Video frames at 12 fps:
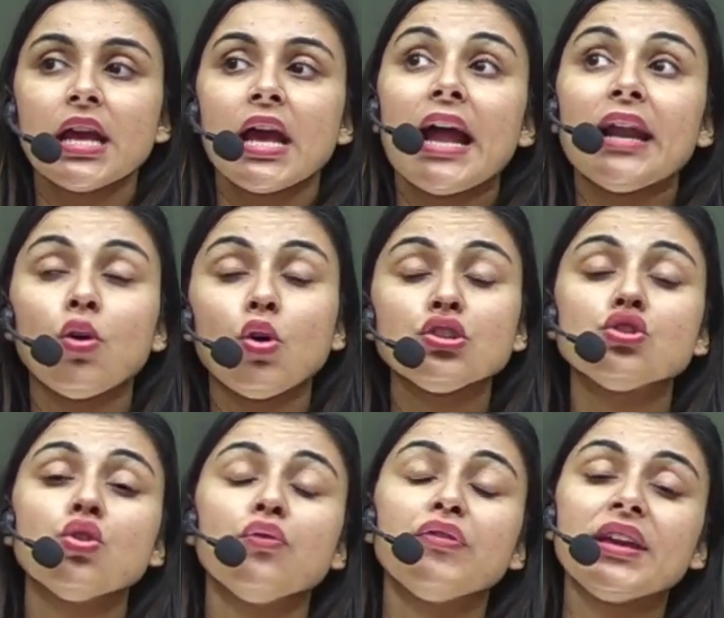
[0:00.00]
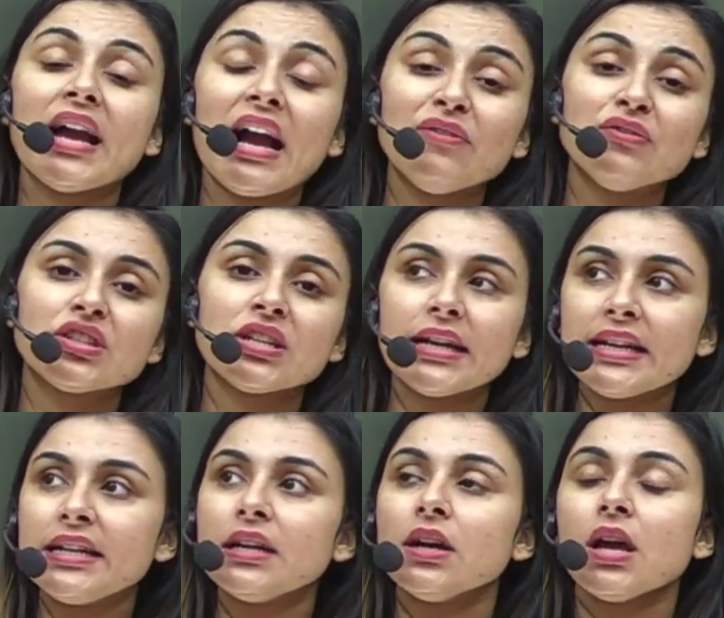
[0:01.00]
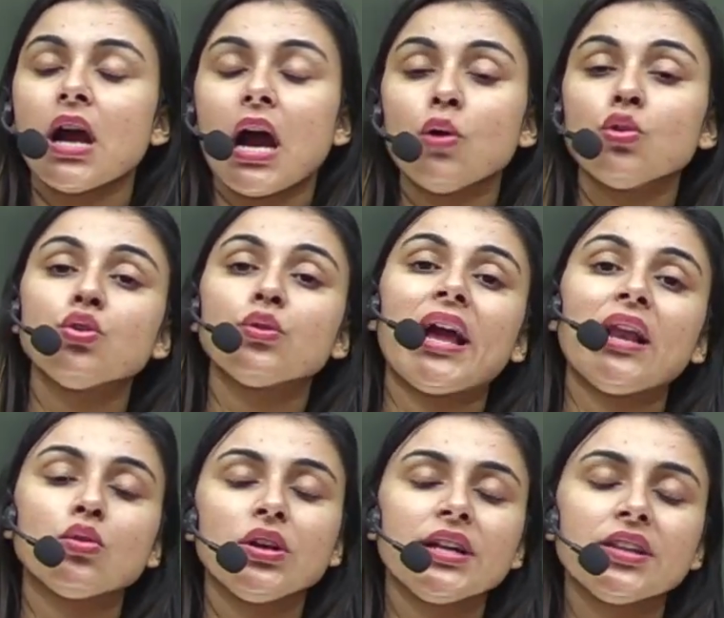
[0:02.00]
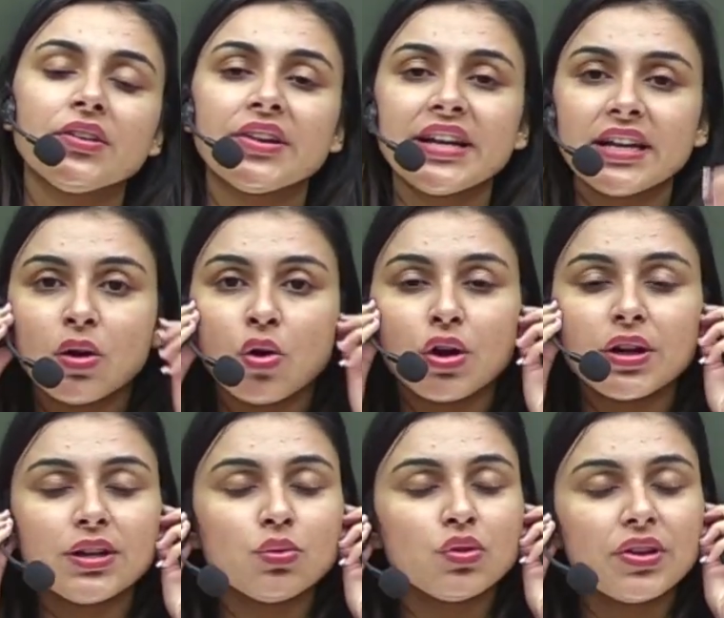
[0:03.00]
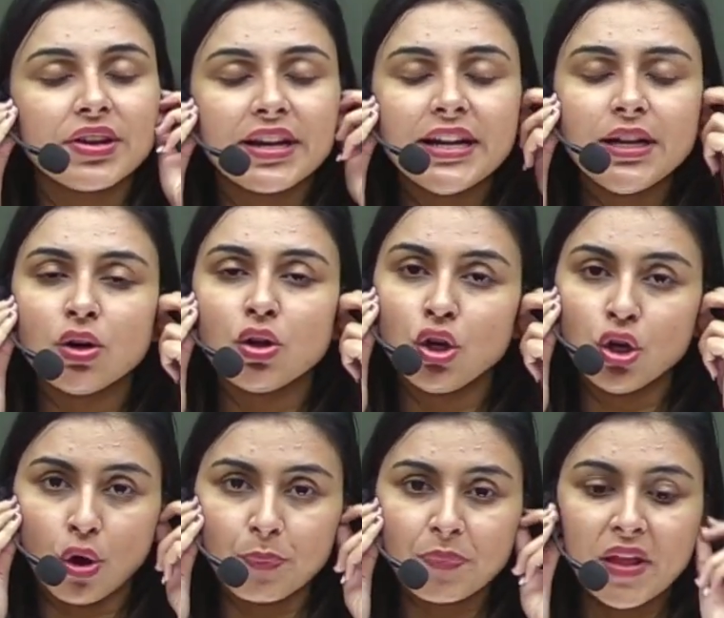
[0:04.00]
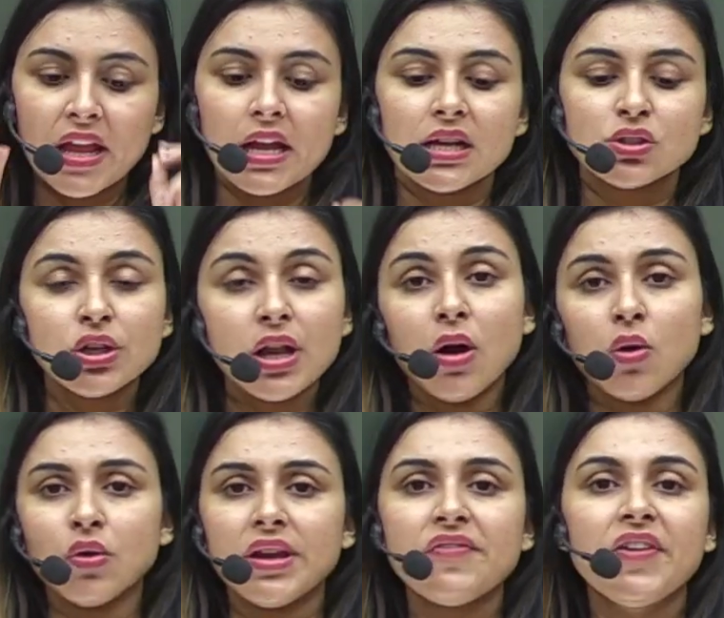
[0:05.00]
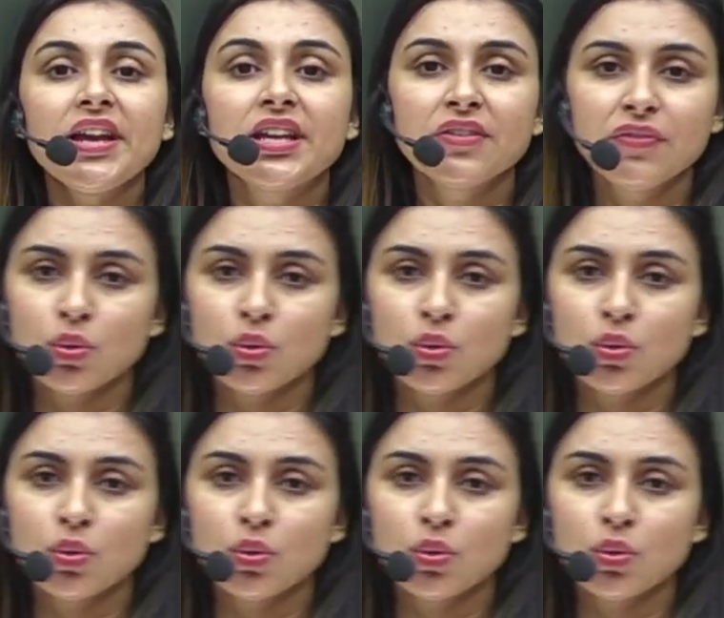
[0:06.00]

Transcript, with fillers: and also we have studied how to calculate the rate according to the rate law. So now if I give you